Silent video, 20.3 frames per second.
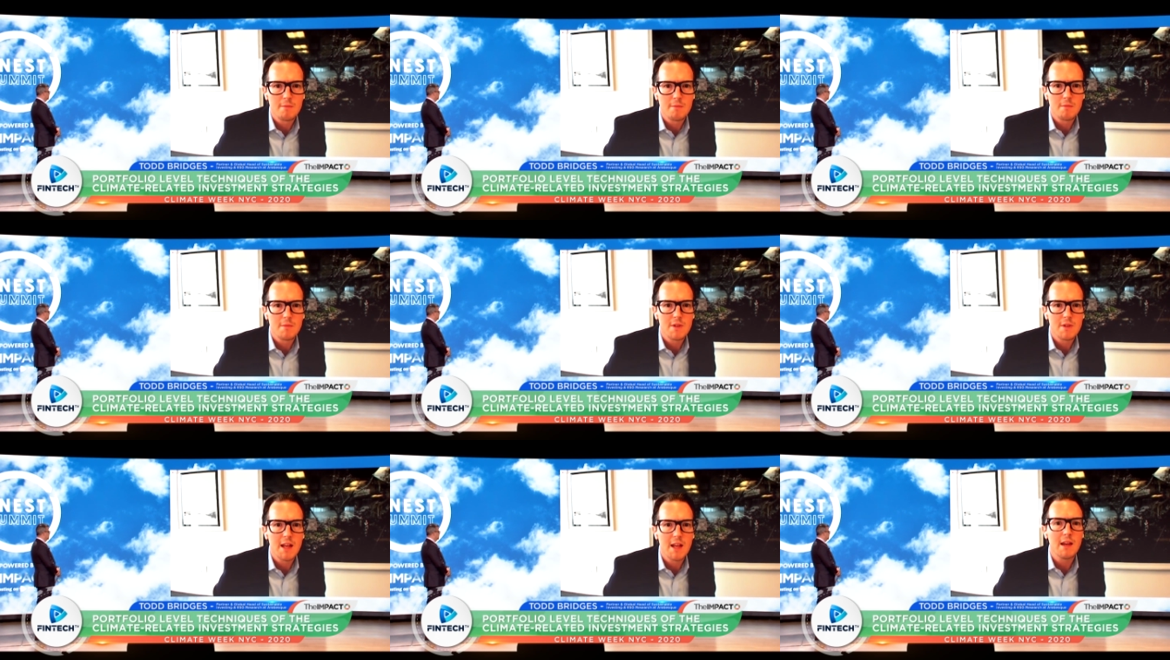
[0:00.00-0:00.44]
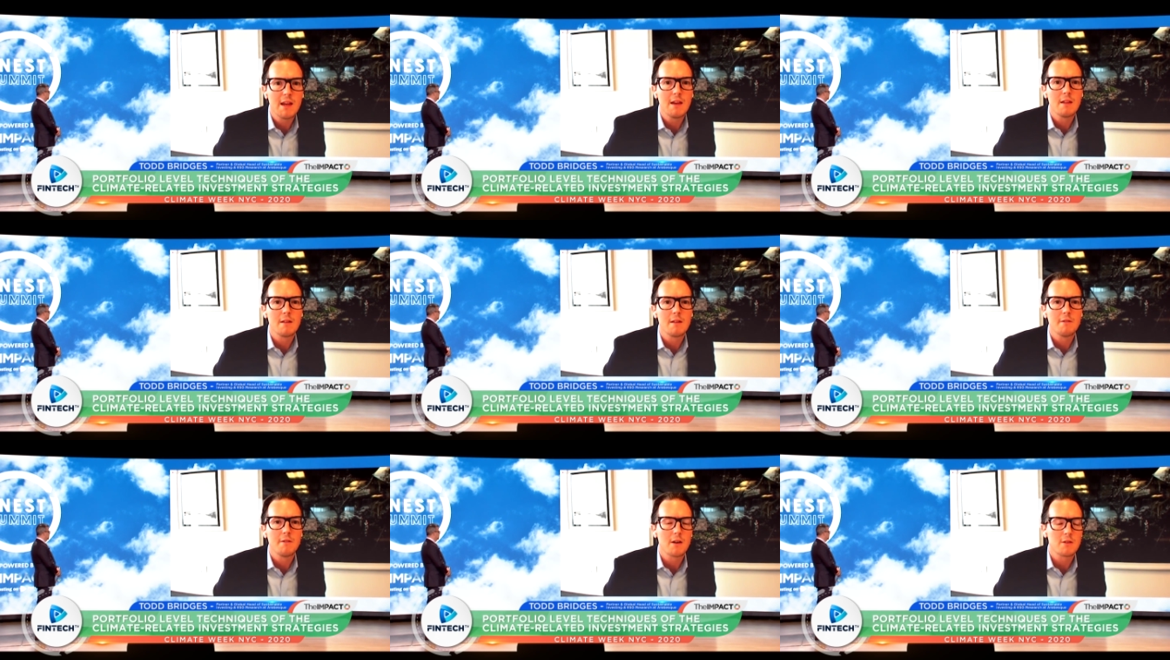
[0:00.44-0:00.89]
taking the
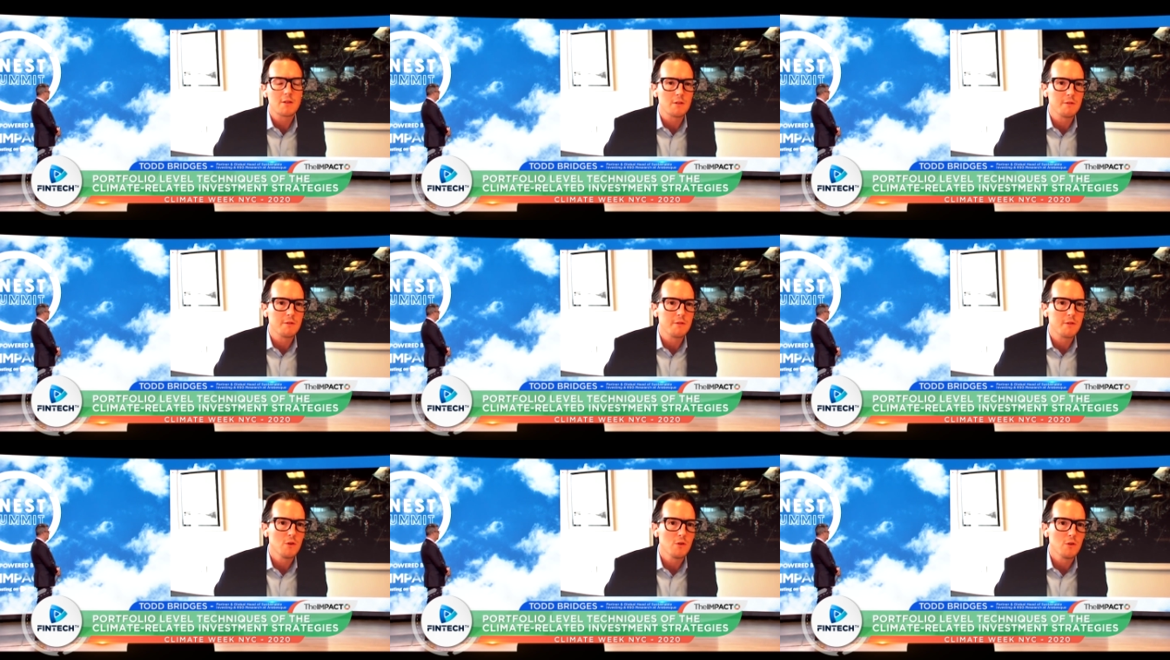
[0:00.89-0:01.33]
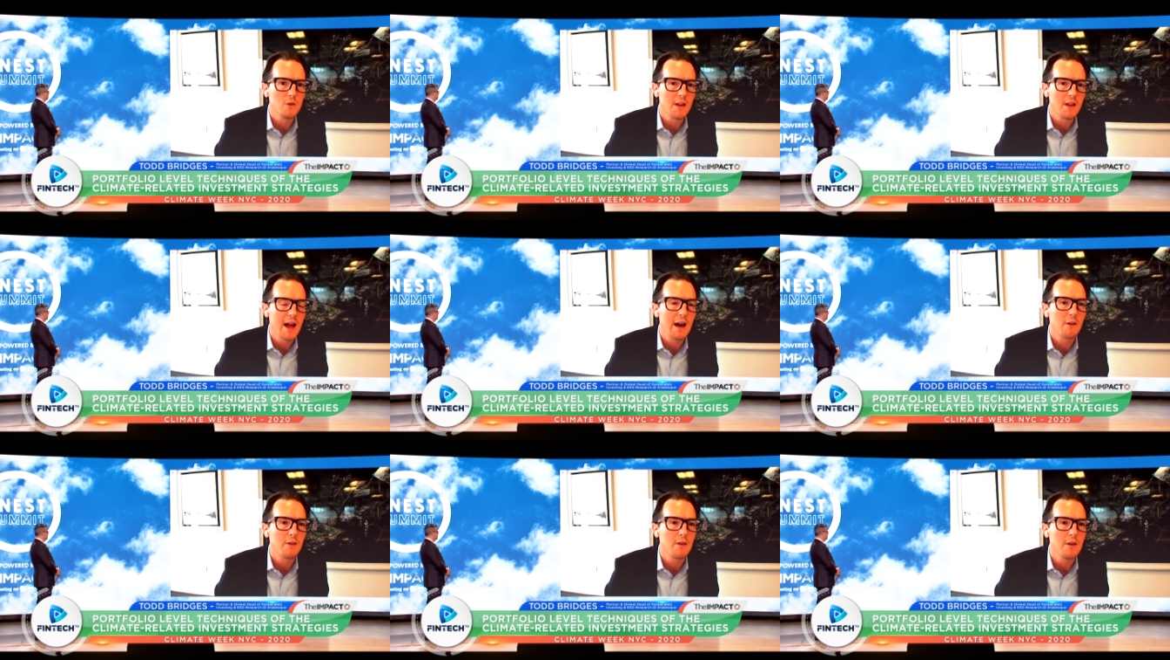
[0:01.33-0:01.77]
fossil fuel
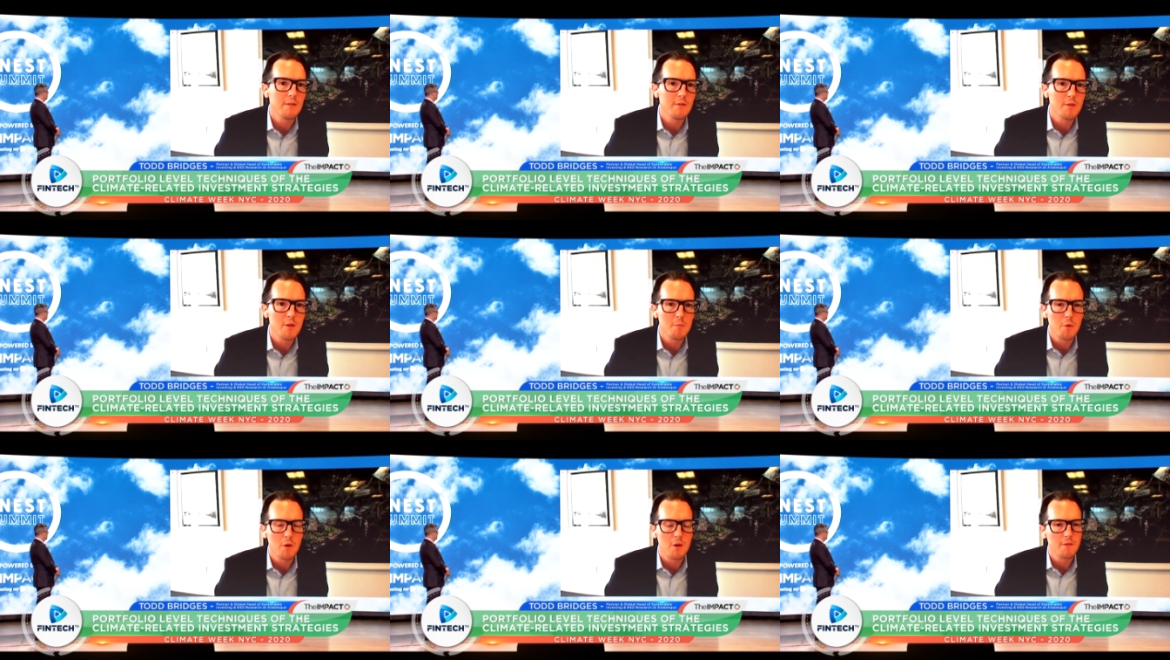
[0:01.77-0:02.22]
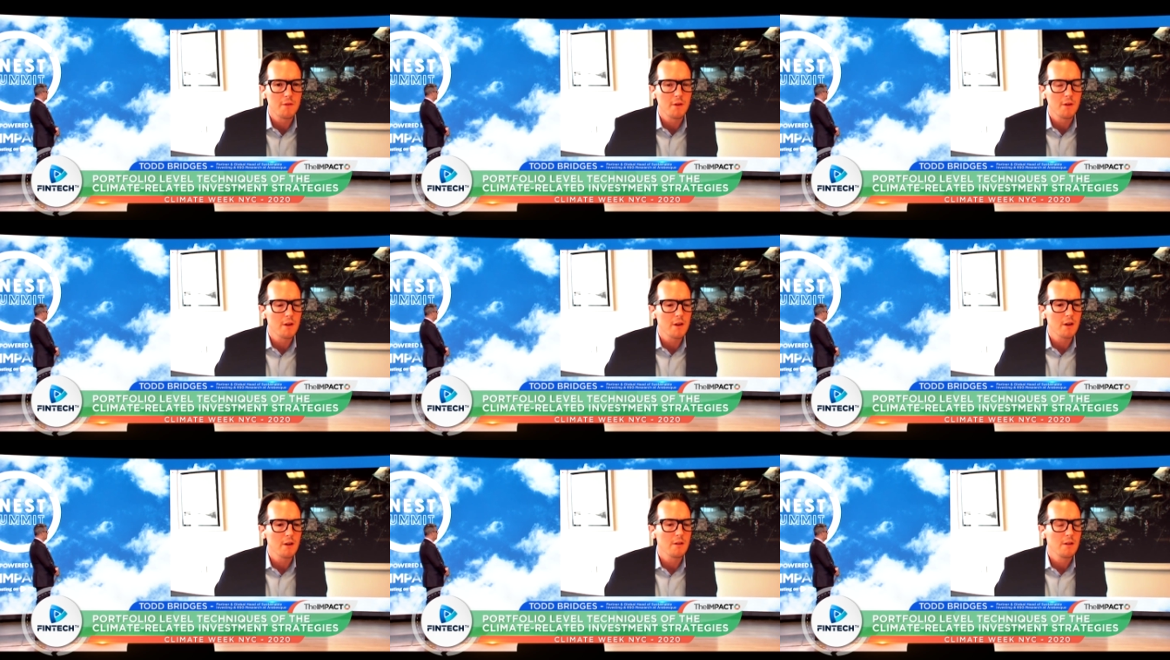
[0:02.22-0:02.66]
out of the
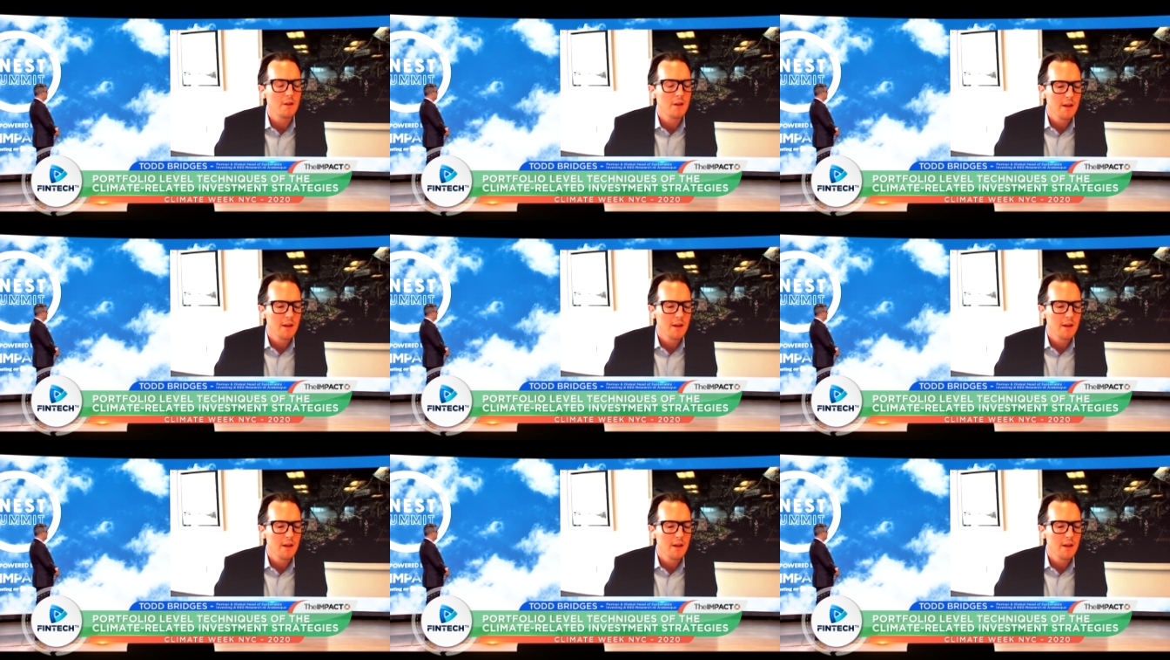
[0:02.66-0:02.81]
portfolio.